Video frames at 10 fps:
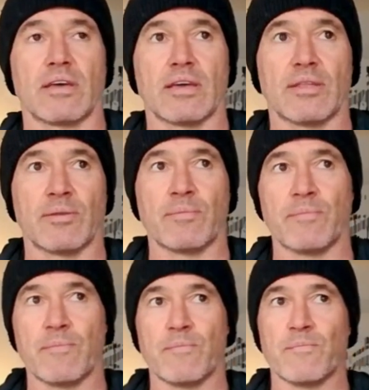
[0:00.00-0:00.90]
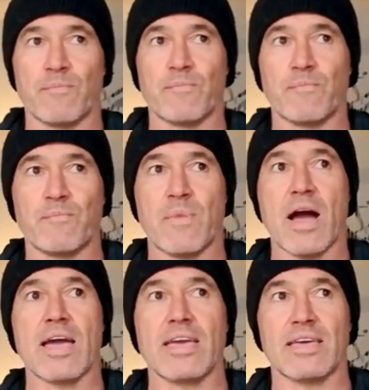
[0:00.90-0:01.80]
in
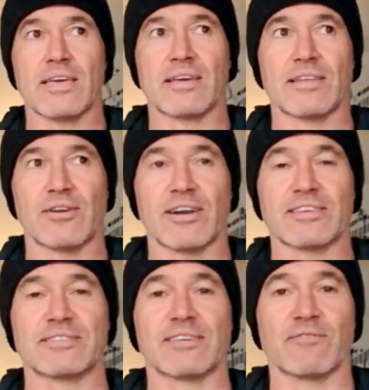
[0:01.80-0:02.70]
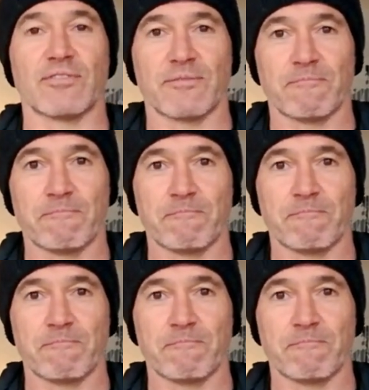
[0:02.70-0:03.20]
May 97.